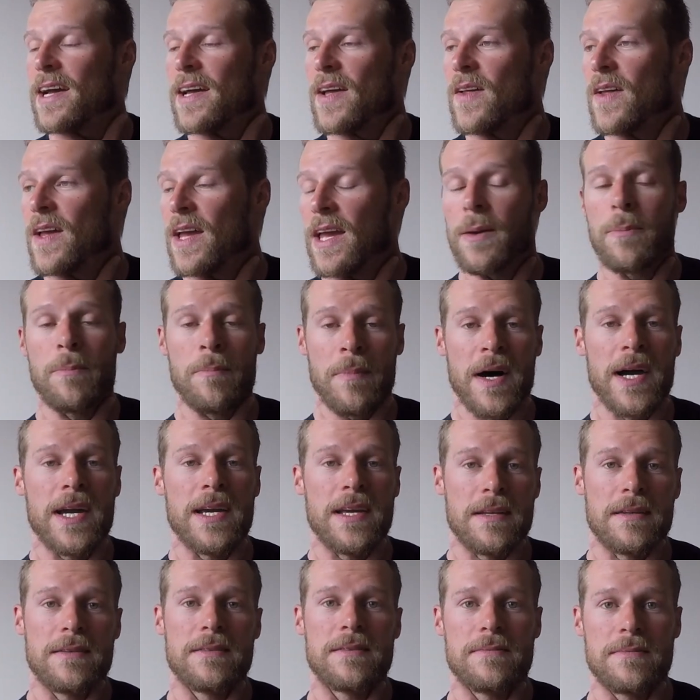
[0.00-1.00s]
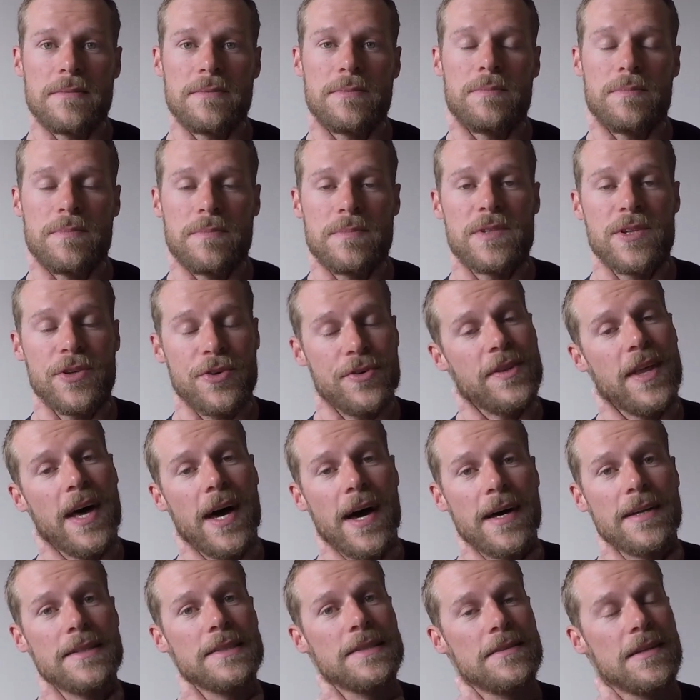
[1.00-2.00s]
It might do
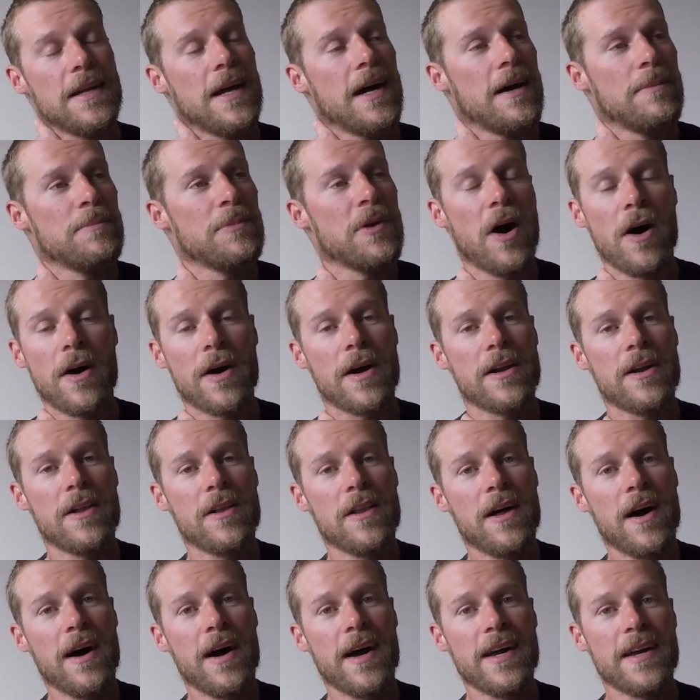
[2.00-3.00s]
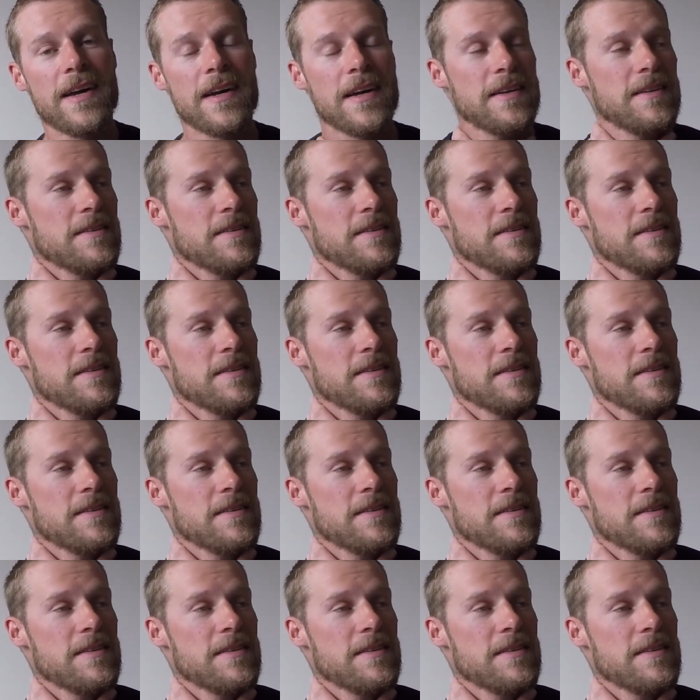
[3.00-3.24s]
that. I'm not gonna lie.